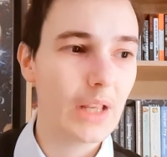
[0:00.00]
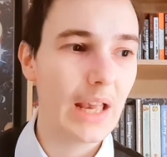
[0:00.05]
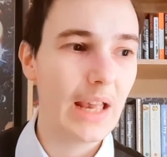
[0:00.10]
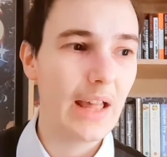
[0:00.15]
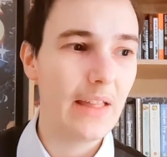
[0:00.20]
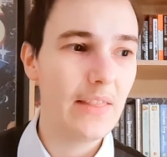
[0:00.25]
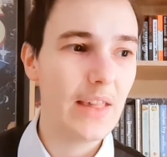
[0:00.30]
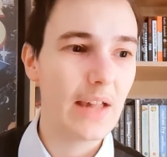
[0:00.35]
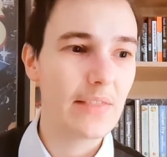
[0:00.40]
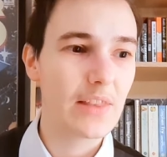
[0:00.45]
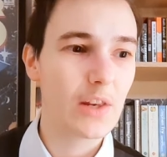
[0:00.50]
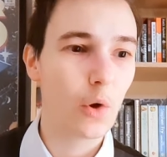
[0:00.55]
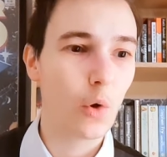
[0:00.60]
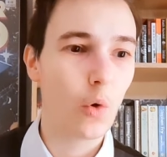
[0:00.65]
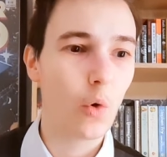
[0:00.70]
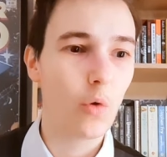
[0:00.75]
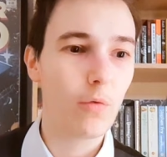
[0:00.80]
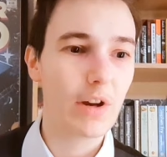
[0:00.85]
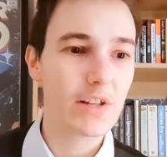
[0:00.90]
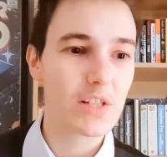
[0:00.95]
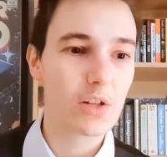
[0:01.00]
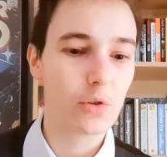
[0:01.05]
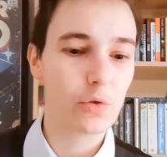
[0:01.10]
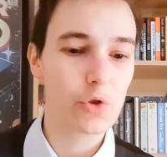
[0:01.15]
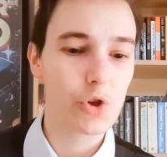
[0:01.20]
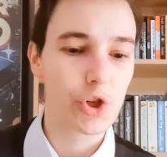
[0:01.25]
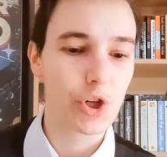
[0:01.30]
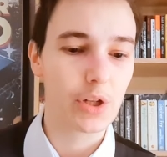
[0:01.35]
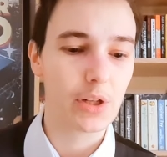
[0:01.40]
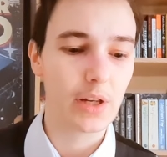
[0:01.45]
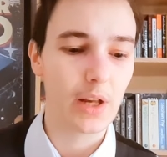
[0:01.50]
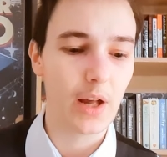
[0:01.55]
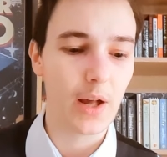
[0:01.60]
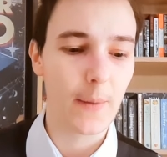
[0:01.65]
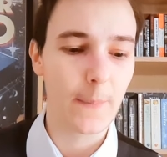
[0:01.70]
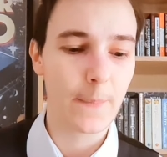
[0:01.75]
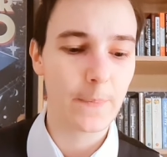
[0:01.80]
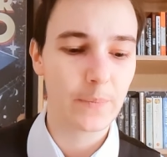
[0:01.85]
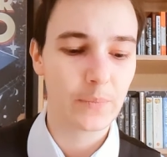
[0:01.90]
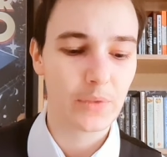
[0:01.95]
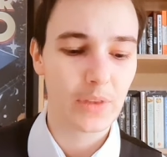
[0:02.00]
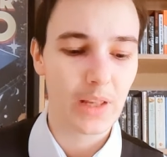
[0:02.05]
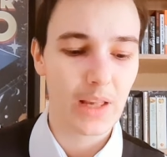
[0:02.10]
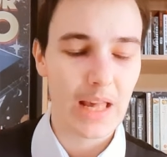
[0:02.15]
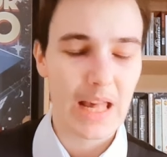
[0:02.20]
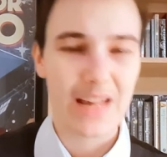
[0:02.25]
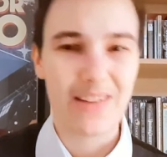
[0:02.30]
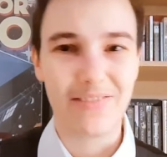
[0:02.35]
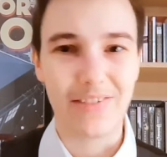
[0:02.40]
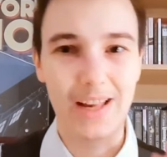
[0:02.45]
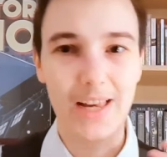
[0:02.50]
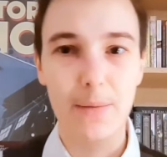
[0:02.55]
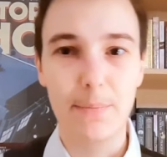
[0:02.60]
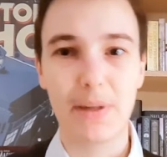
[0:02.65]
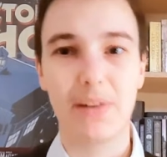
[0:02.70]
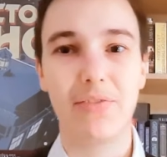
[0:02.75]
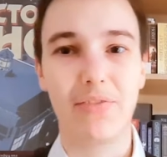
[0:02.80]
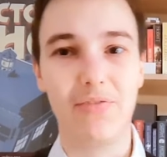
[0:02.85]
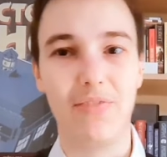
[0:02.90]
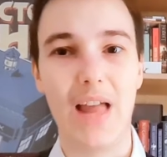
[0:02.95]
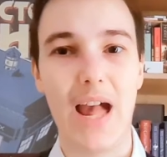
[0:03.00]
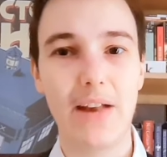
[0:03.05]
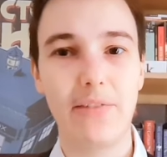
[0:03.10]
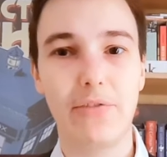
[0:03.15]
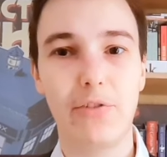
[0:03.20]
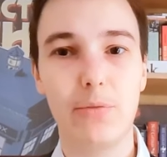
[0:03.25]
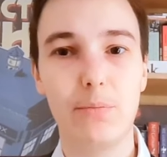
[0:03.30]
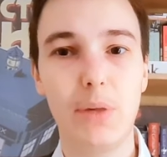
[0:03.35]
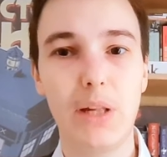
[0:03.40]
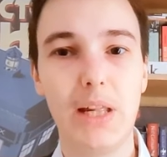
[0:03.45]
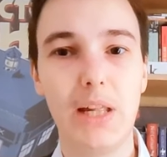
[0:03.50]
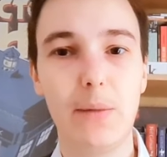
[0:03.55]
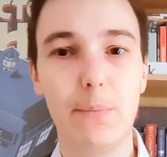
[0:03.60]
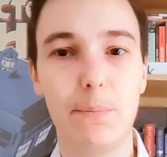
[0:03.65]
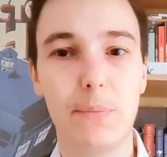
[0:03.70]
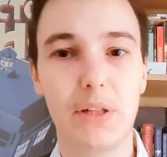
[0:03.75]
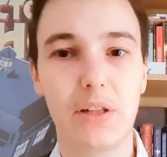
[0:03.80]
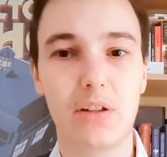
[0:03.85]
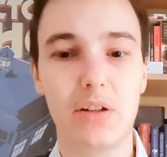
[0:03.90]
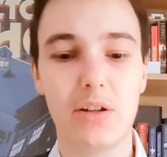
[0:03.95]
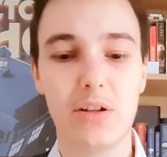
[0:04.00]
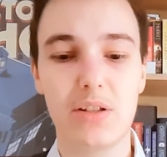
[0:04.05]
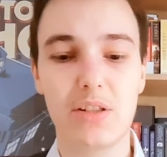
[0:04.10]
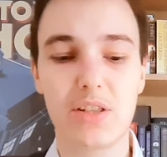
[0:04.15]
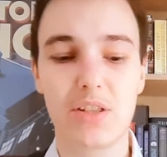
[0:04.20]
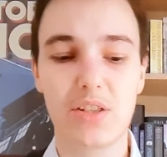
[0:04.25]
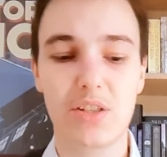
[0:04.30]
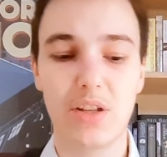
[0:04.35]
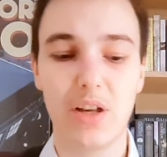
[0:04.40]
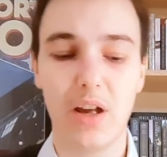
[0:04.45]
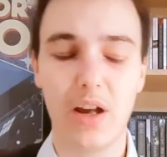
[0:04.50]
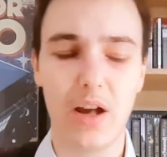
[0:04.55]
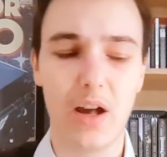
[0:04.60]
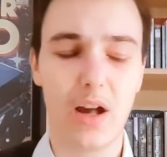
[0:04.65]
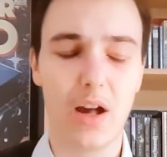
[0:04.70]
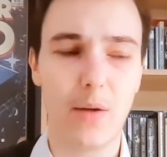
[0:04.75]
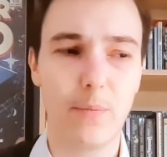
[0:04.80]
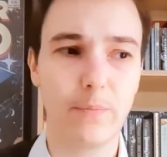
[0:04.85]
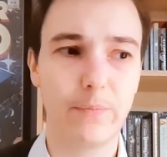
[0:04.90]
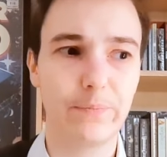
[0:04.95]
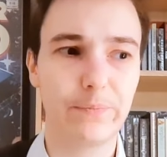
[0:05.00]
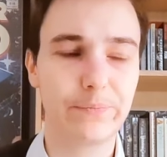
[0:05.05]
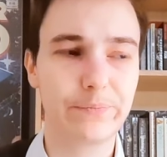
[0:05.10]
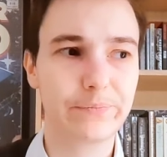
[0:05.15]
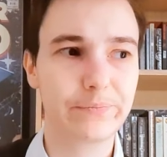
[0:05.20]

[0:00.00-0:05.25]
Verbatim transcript: in the end the whole resolution um fell a bit flat for me because um